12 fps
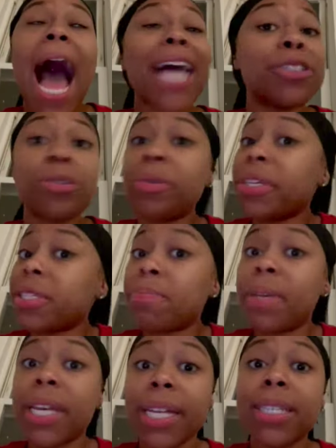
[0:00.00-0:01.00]
do this
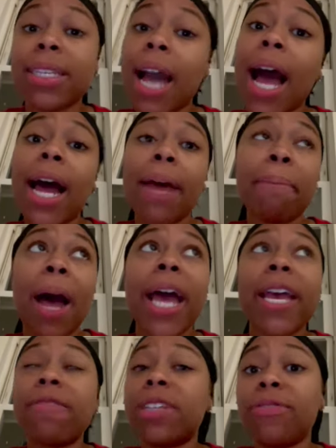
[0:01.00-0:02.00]
because God, my
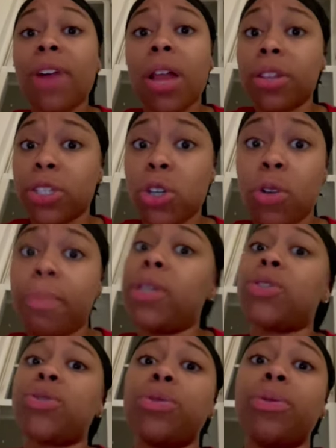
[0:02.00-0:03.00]
Heavenly Father, told me
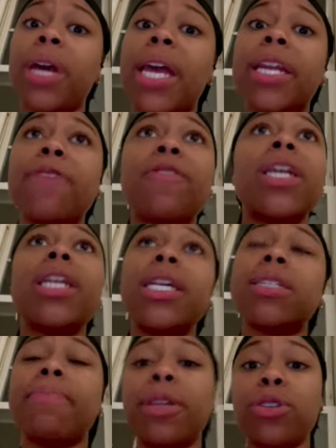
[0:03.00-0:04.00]
to. And if he
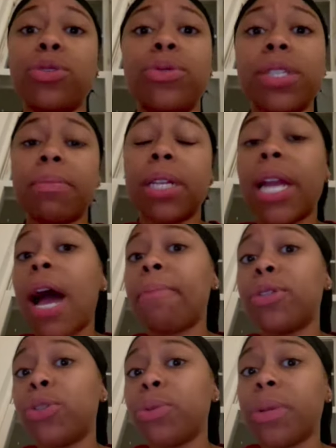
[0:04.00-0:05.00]
needs me to do something, I'm
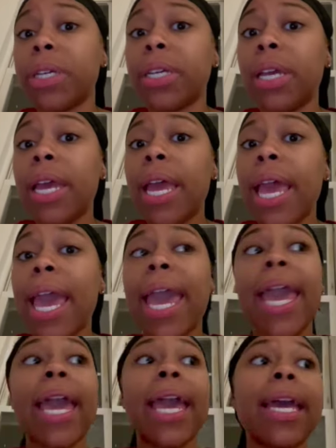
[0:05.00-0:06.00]
going to do it.
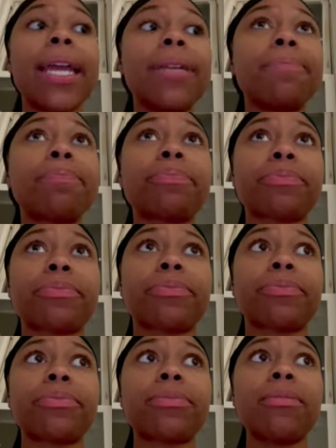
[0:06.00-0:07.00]
And
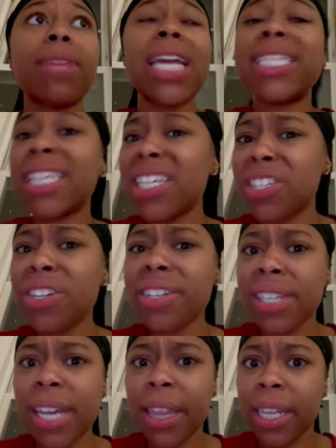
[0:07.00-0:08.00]
it's easier
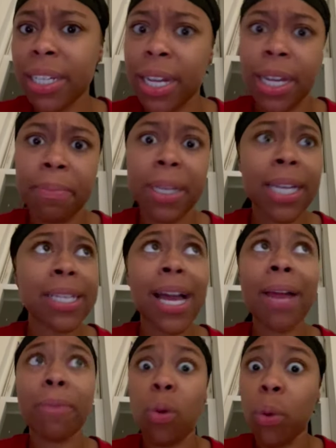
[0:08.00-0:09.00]
said than done because I
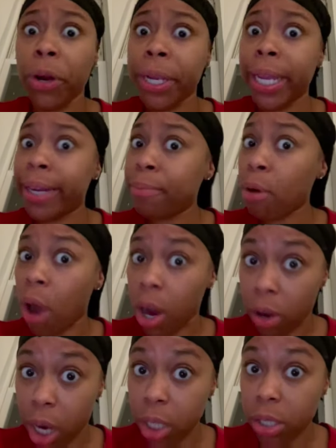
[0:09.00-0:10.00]
am a work in
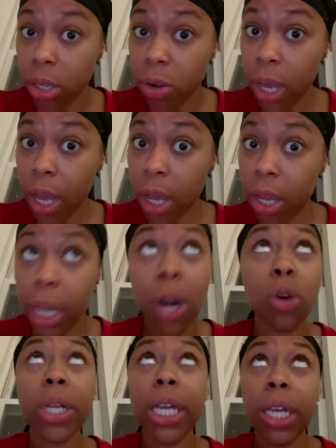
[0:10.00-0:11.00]
progress, okay? And
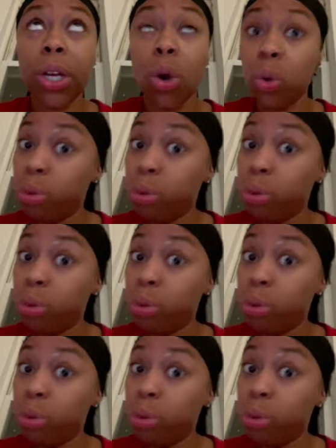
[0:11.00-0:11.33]
only he knows,